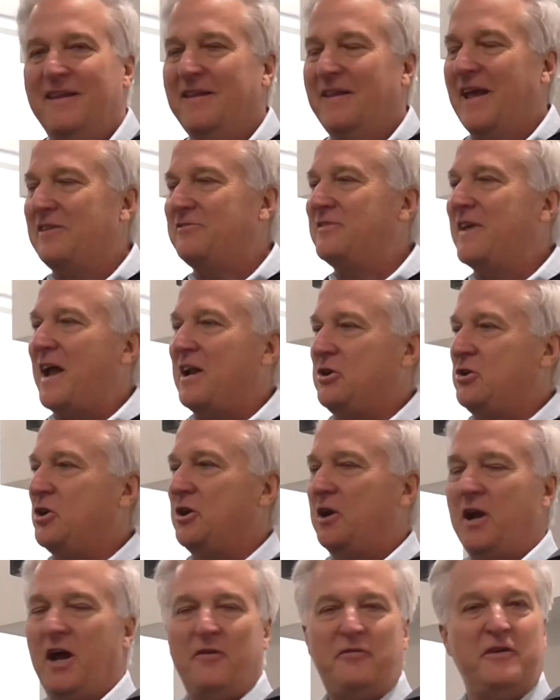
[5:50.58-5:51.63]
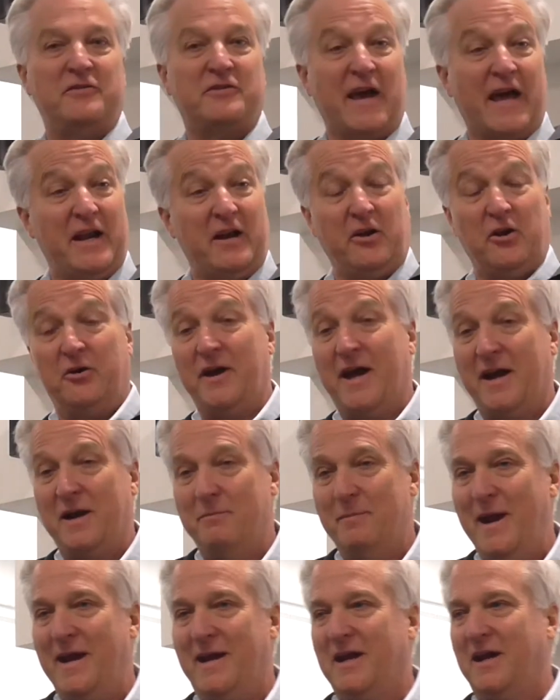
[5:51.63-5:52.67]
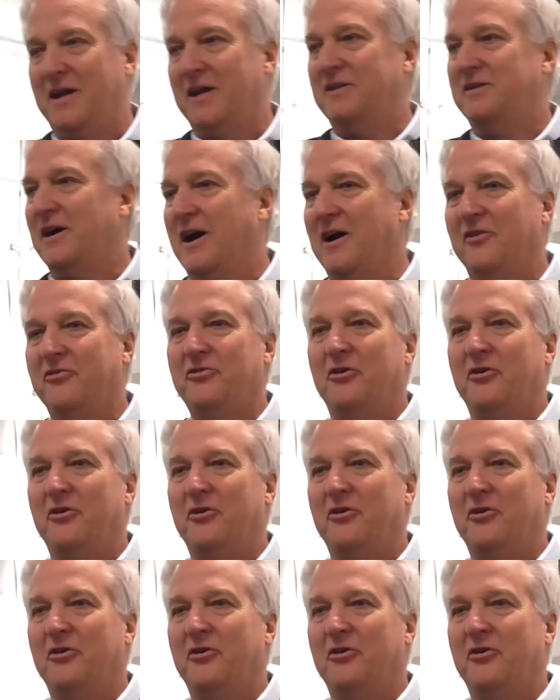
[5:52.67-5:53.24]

That's not good enough. He's got to learn how to make a guitar.